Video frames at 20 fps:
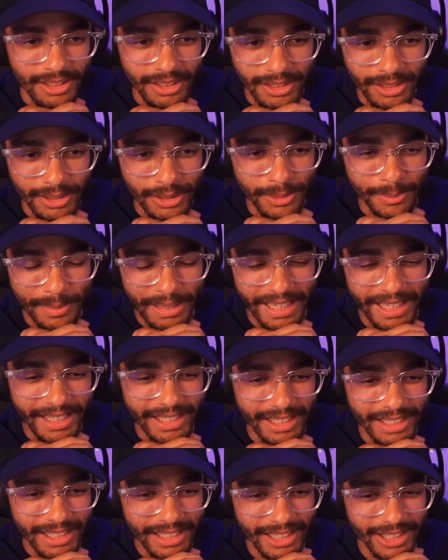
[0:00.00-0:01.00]
Oh my
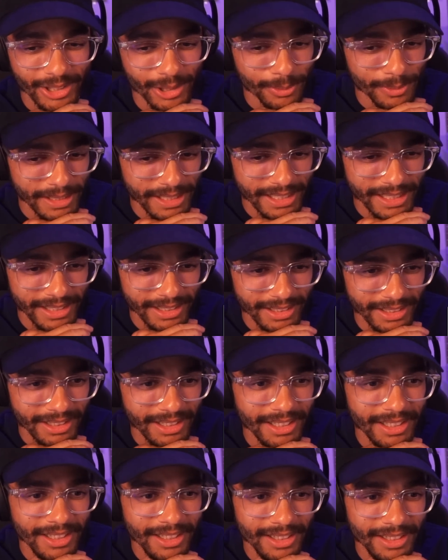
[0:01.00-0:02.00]
gosh, man.
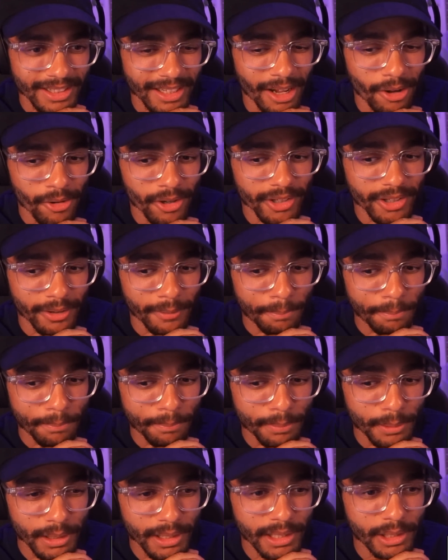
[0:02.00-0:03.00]
That was a
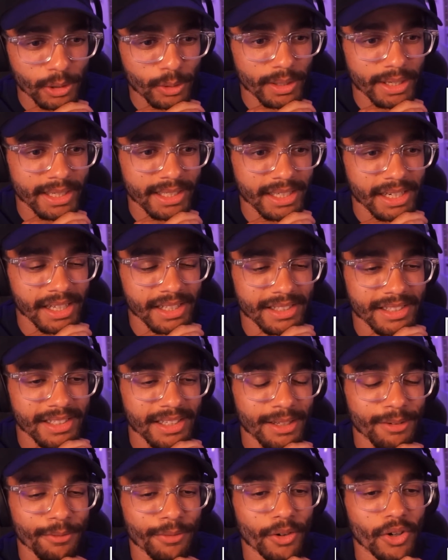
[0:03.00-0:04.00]
pretty quick death
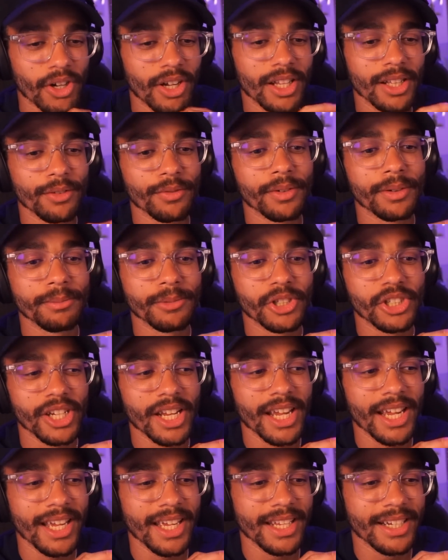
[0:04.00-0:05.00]
scene for all of them.
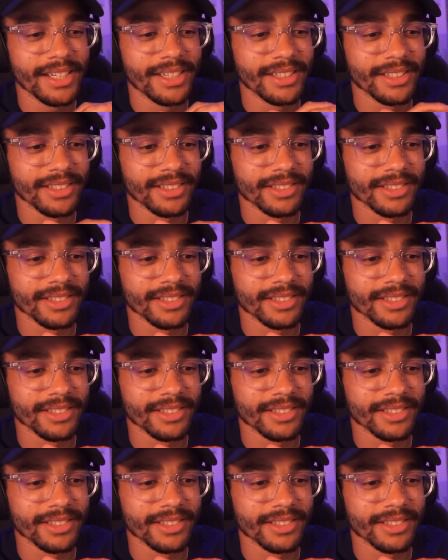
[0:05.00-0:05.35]
Shit.